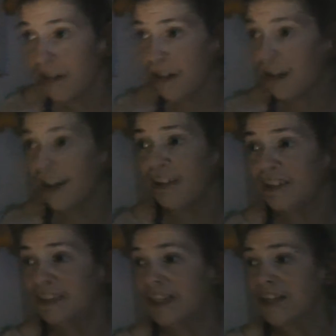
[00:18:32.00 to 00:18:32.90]
like you were
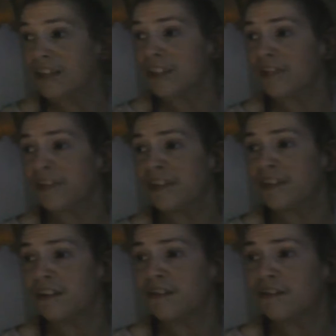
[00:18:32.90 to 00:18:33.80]
saying, some of the
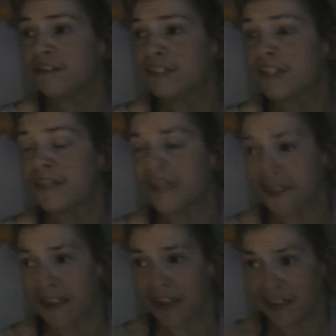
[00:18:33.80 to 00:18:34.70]
jokes or some of the
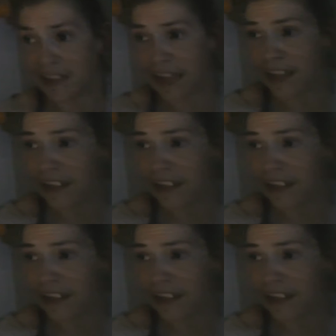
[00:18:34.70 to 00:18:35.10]
things that